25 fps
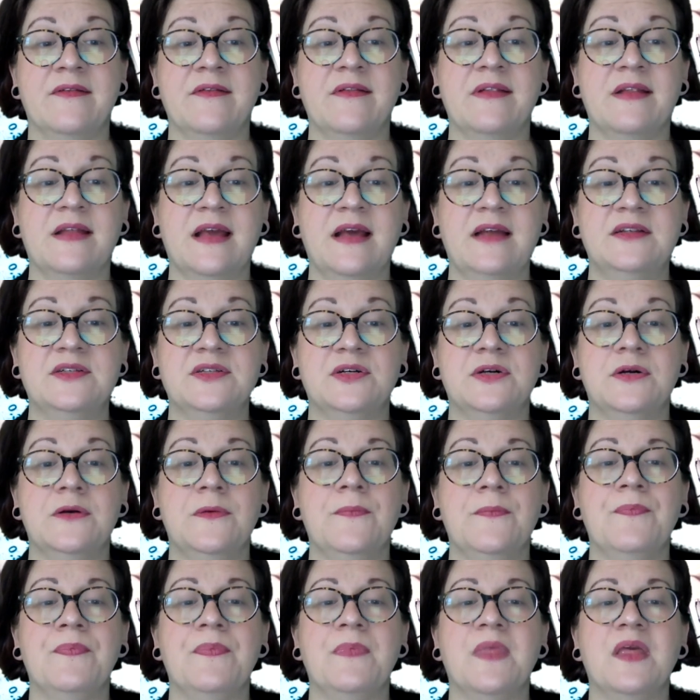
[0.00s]
on schedule.
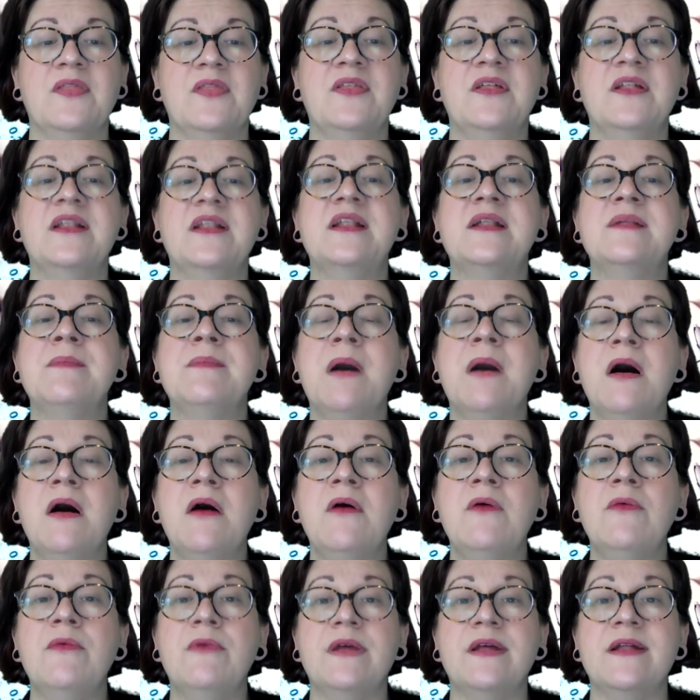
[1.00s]
The
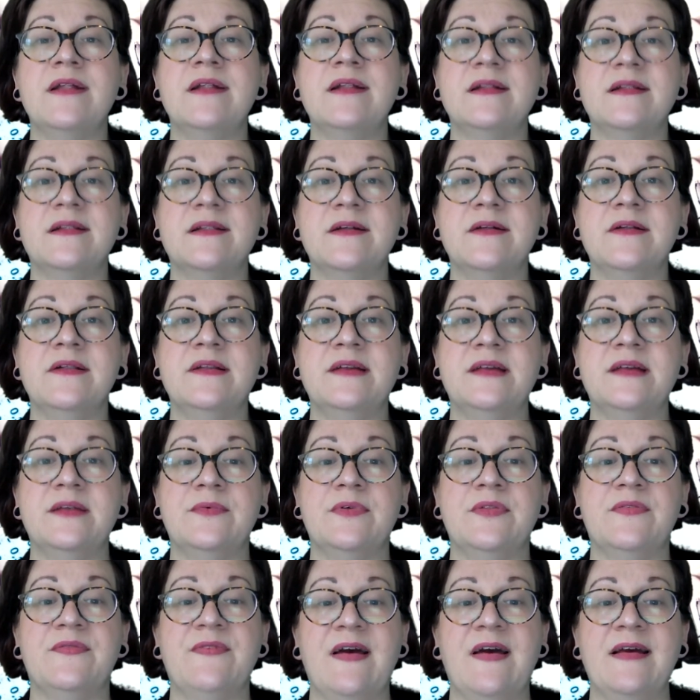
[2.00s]
small risks associated
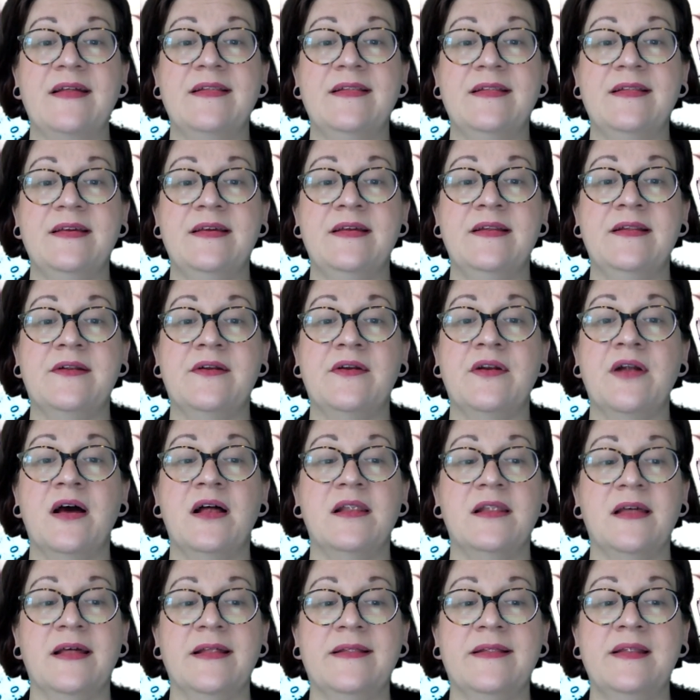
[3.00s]
with vaccines are
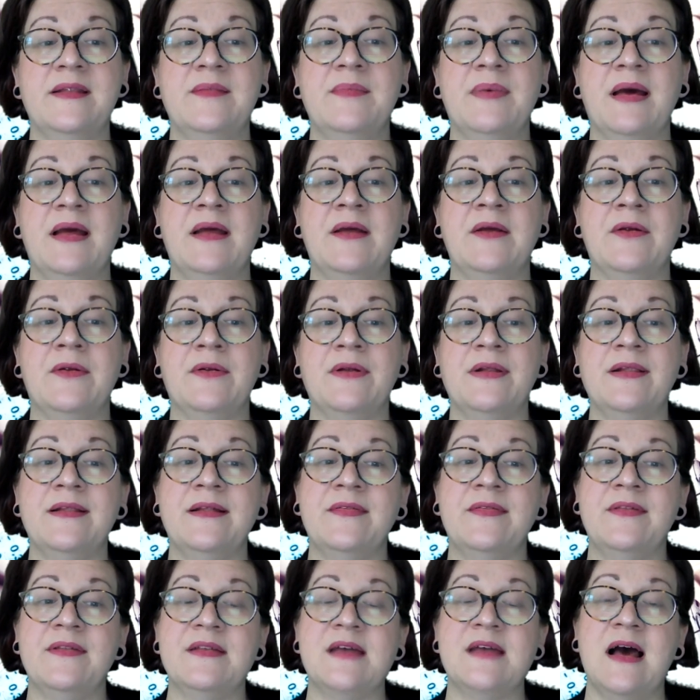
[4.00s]
not lessened by
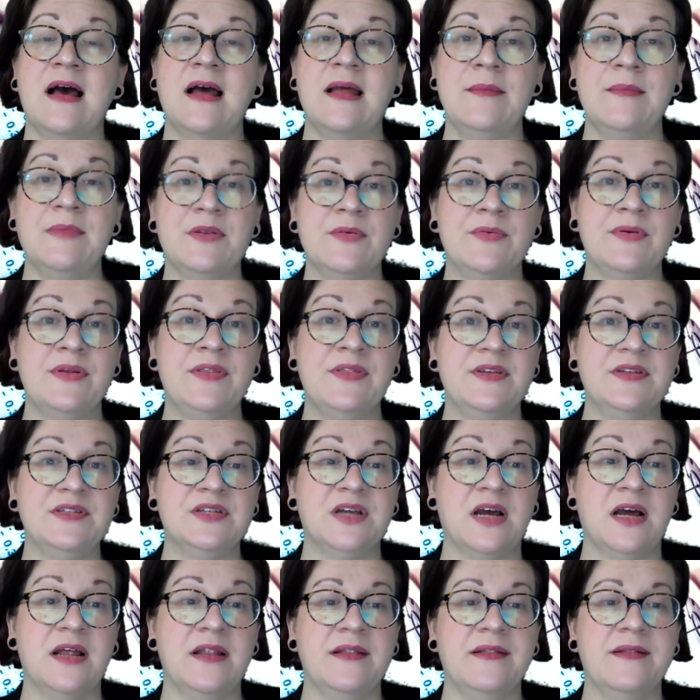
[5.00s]
increasing the time between the
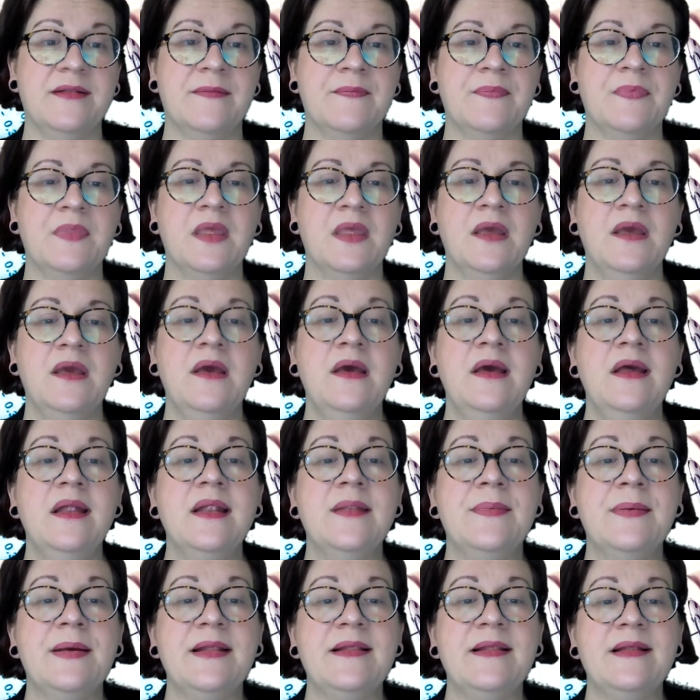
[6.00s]
shots.
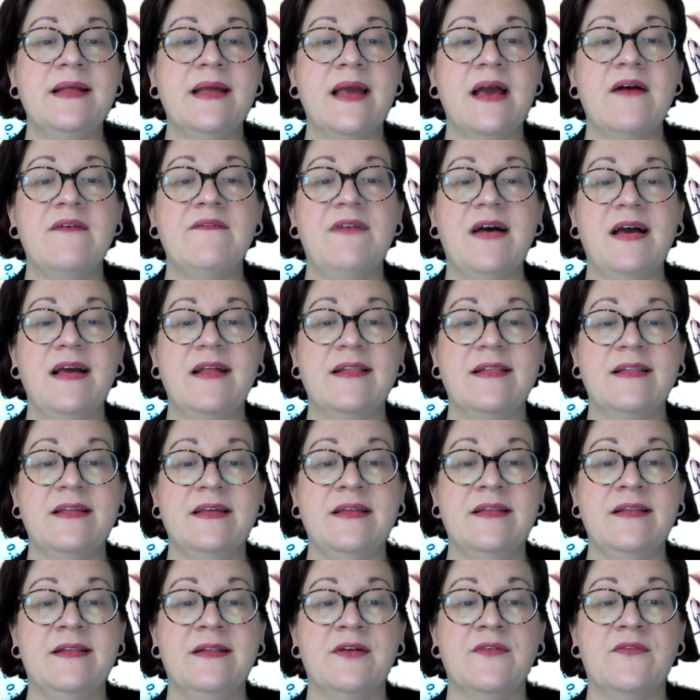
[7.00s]
Spacing out
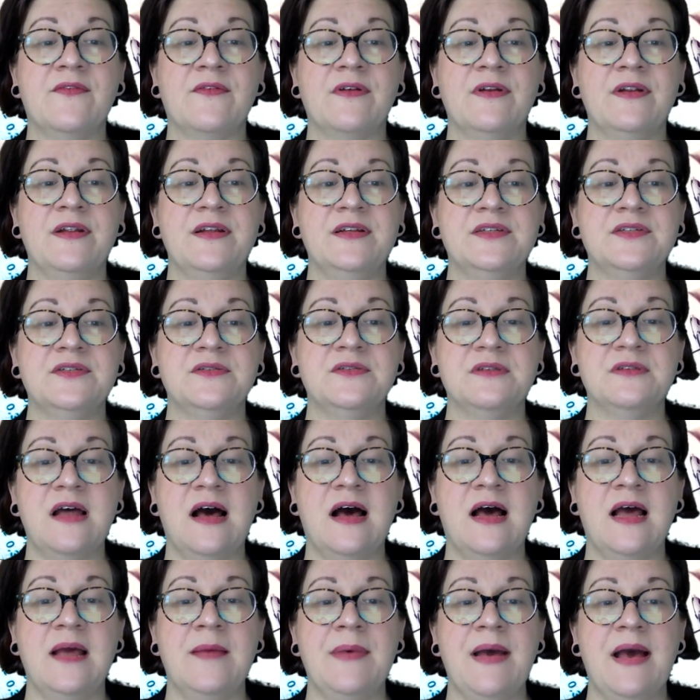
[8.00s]
vaccines over additional
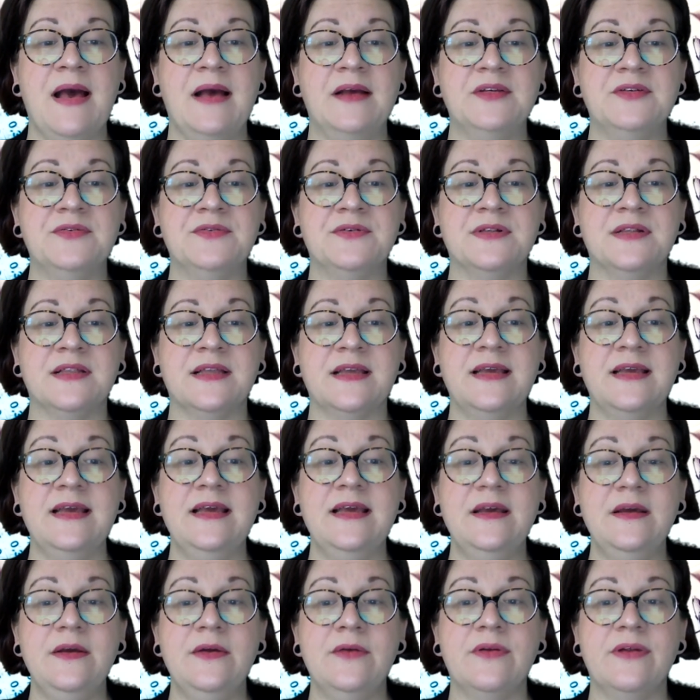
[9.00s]
time actually
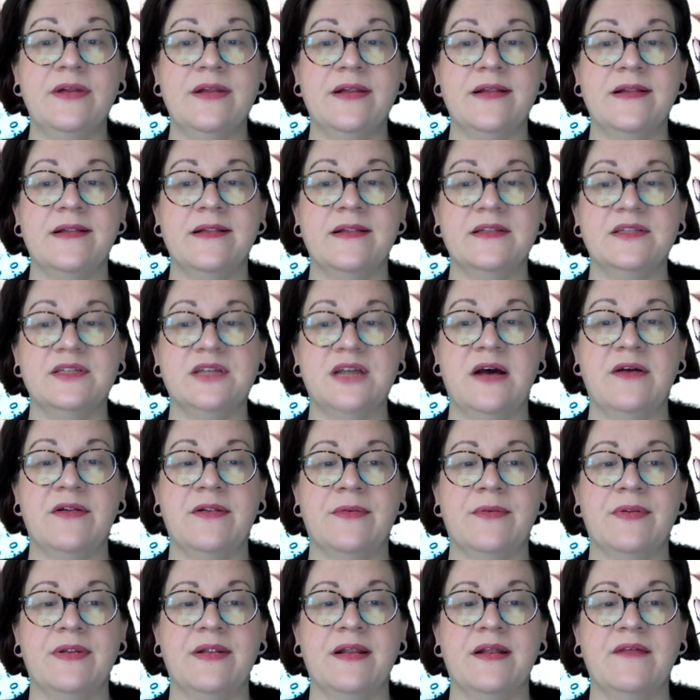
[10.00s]
increases a
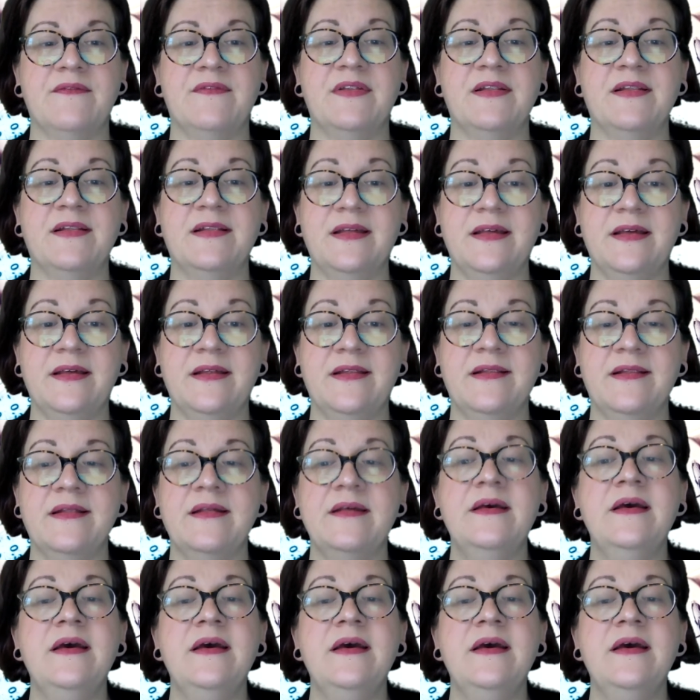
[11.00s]
child's risk of disease,